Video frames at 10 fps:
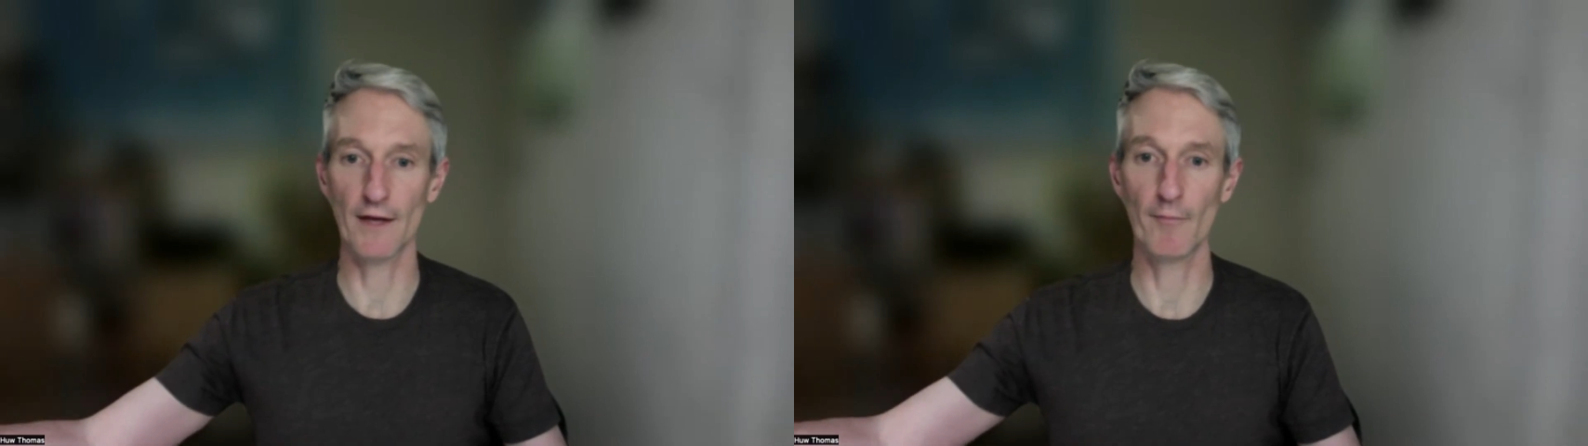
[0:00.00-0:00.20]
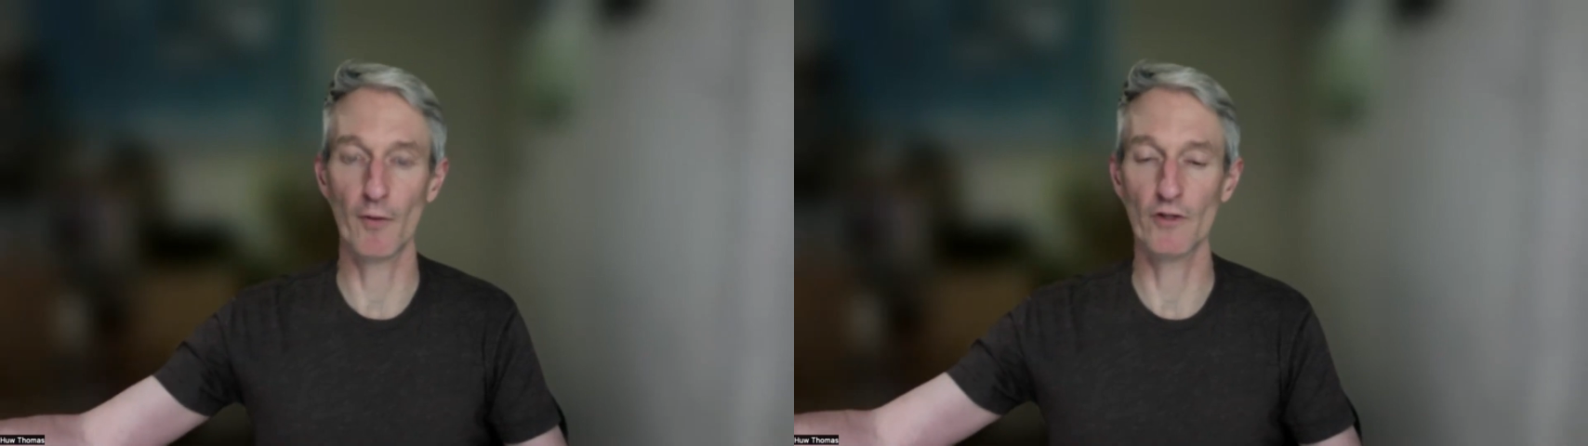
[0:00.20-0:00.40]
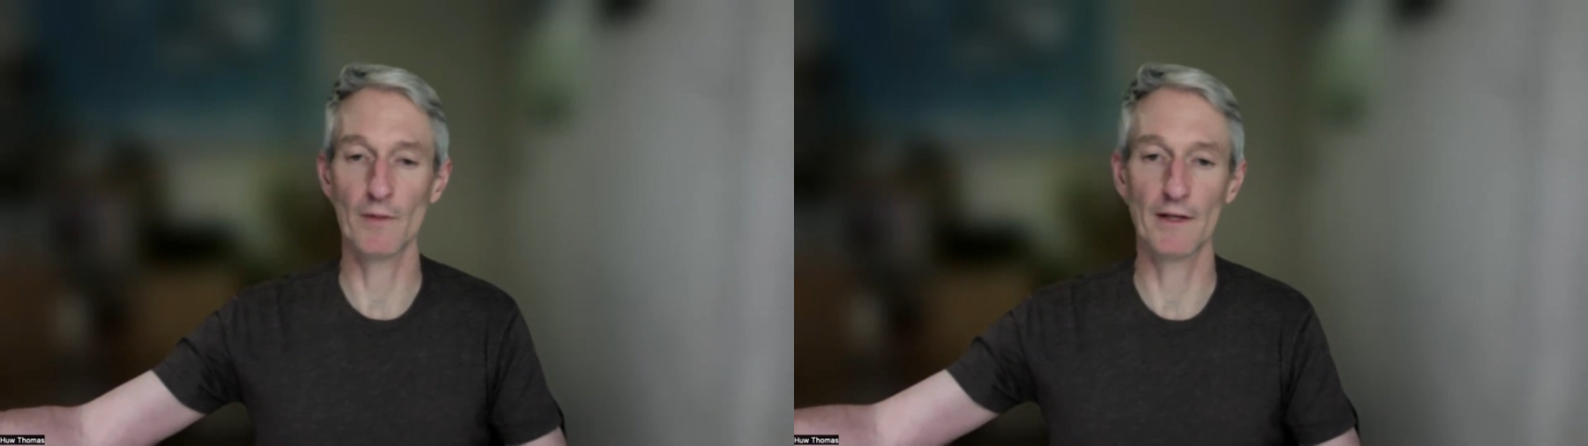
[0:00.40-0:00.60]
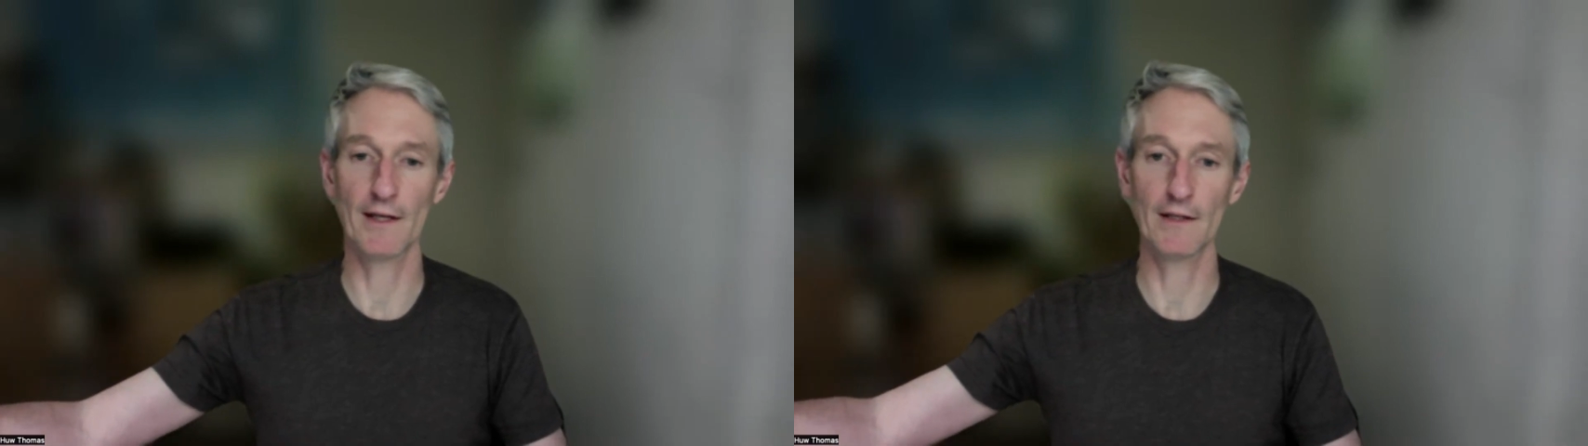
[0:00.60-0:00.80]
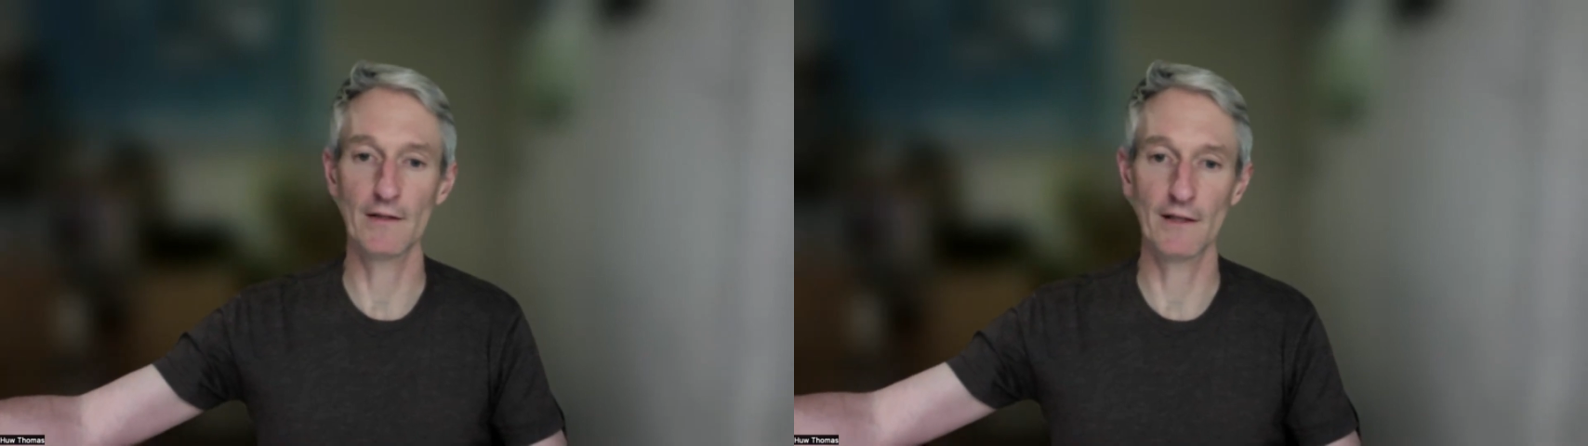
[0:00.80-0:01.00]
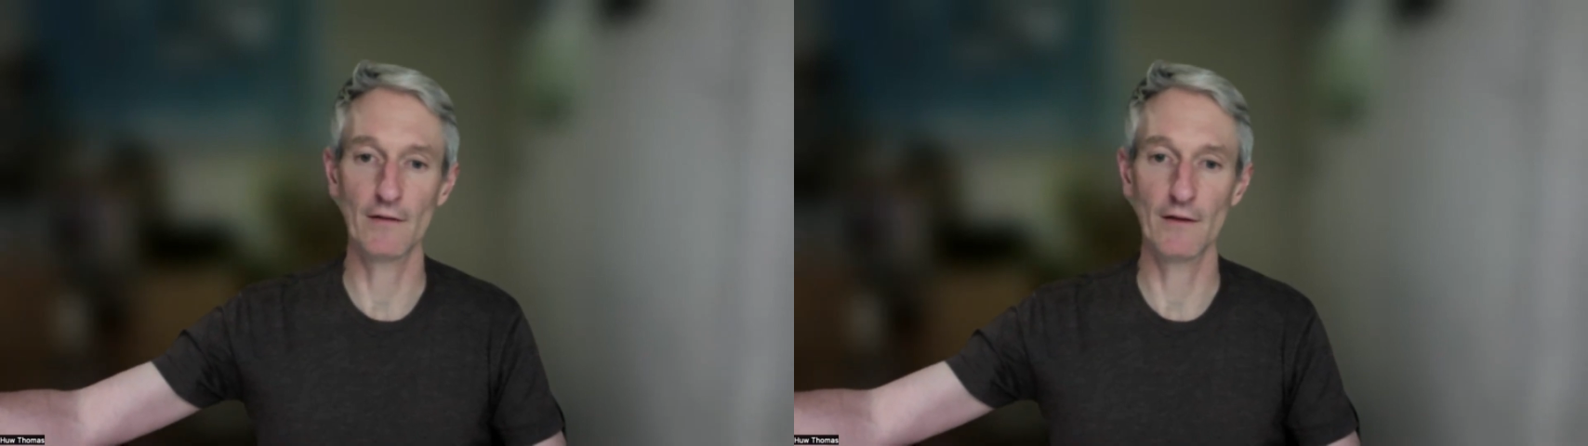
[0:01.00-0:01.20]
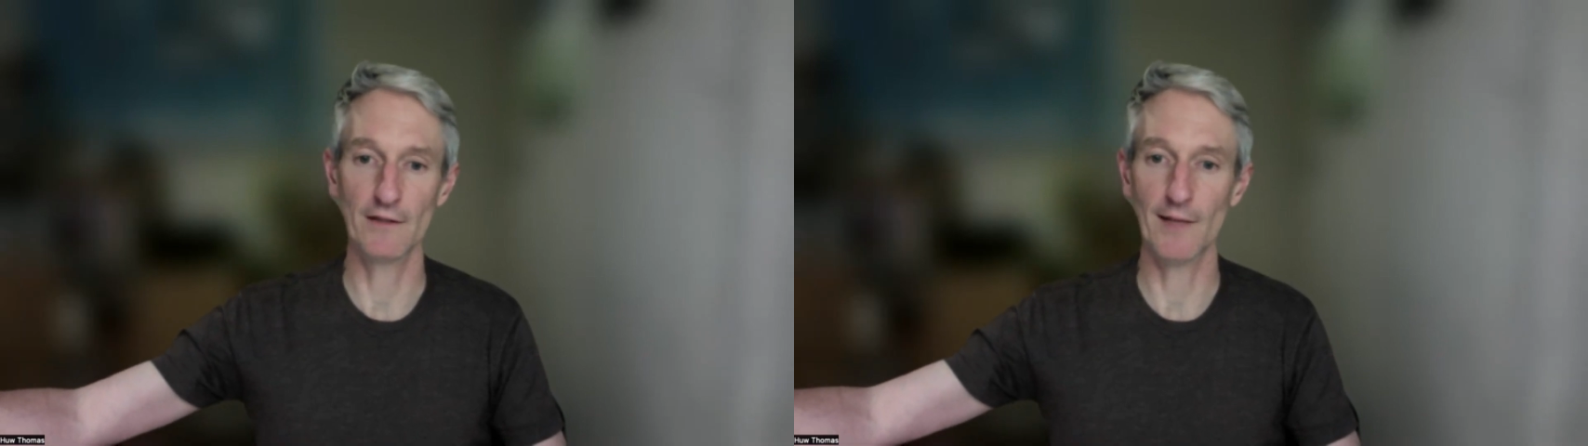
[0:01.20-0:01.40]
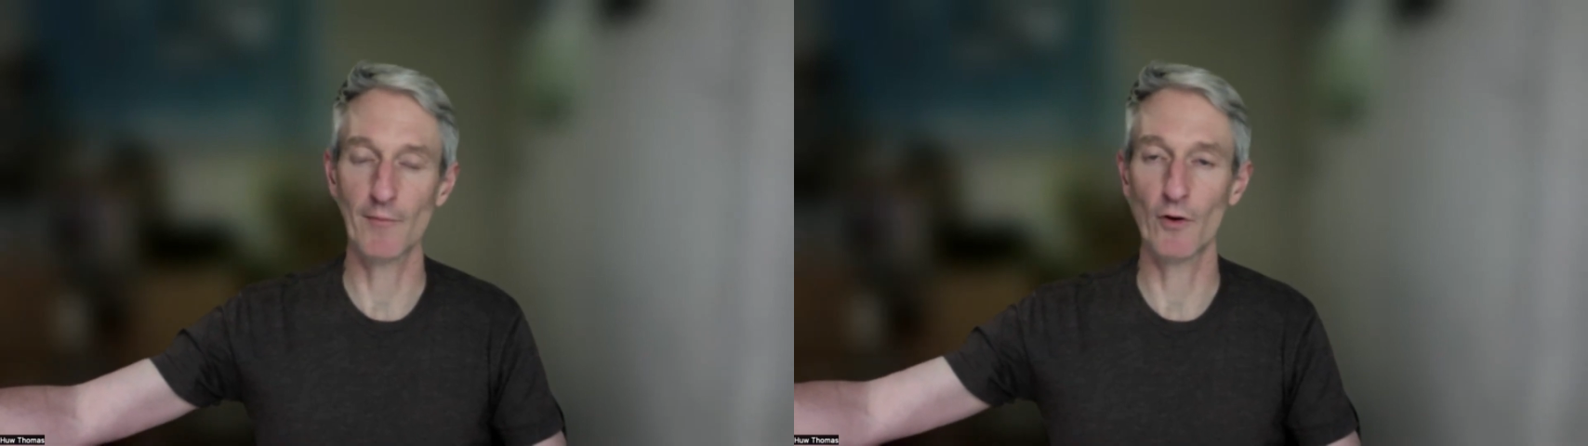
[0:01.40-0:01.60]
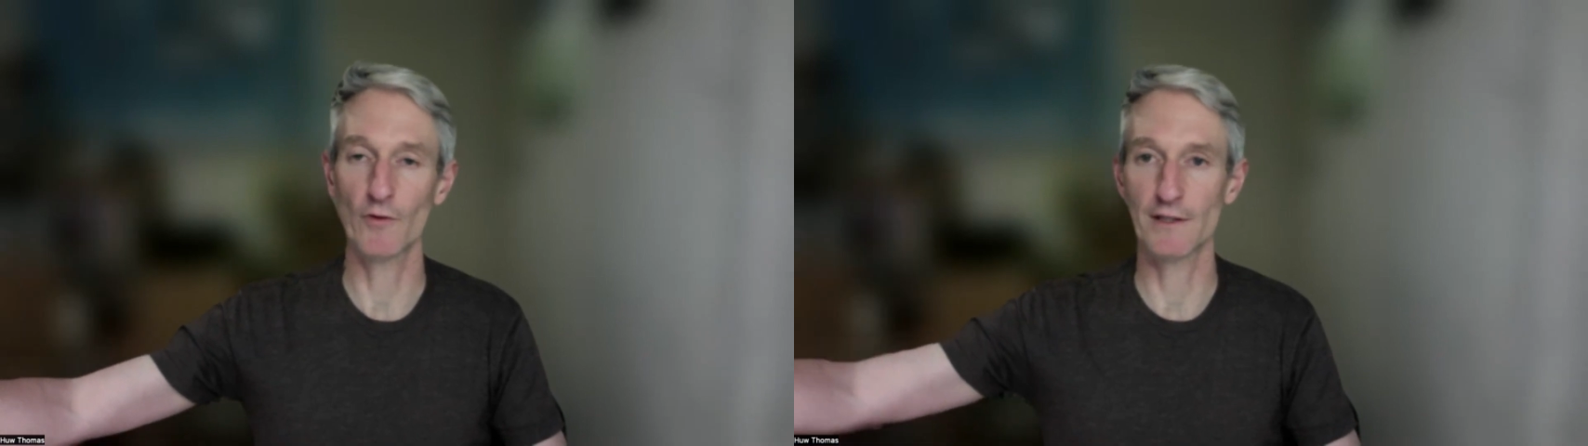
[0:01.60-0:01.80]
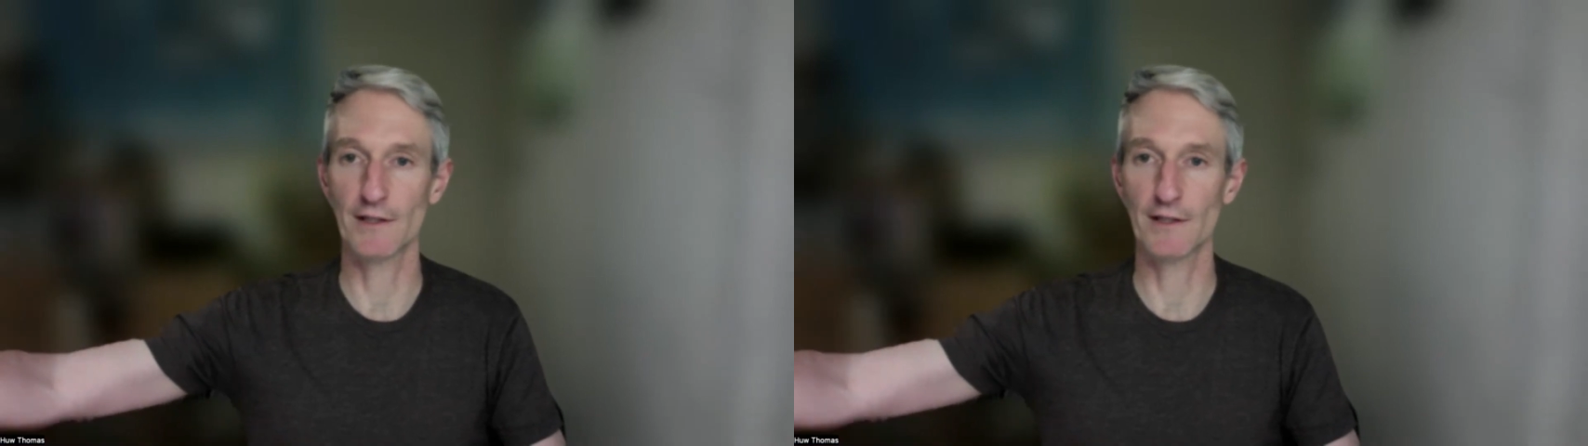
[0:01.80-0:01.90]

and possibly continue the same project